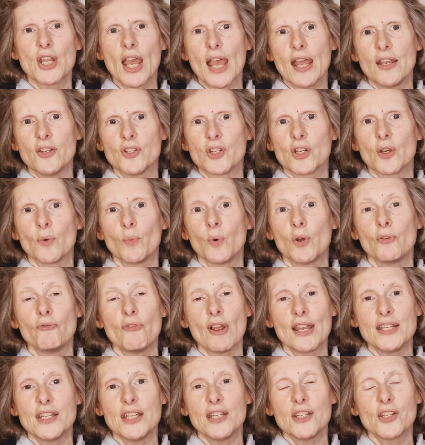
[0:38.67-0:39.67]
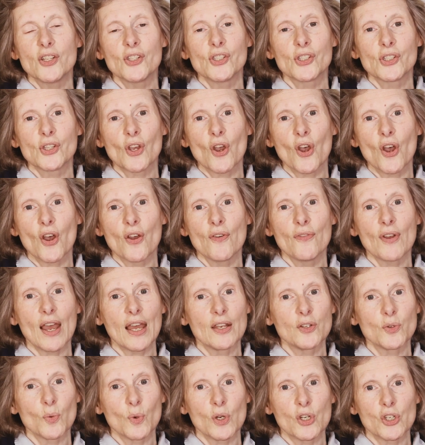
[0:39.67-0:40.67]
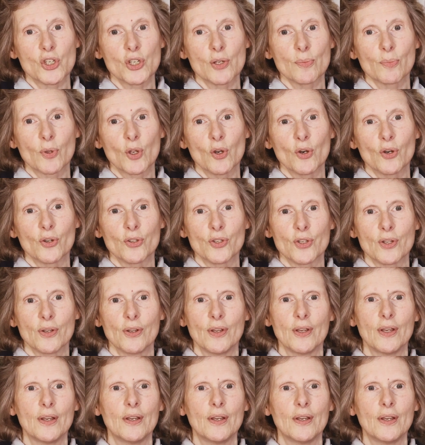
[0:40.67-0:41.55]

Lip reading: to enter were ready to serve and worship God.